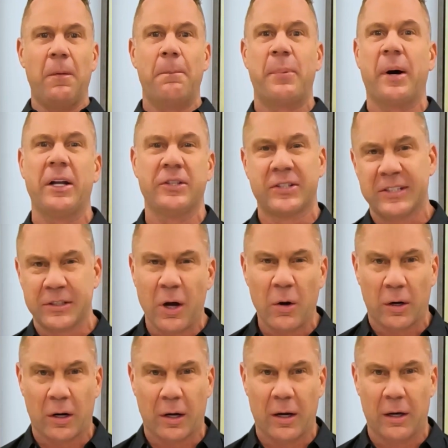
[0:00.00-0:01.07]

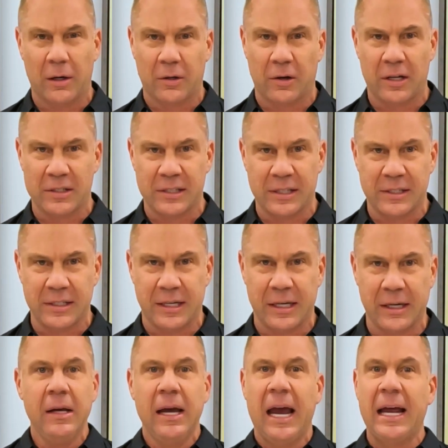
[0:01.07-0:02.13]
bazooka across the city.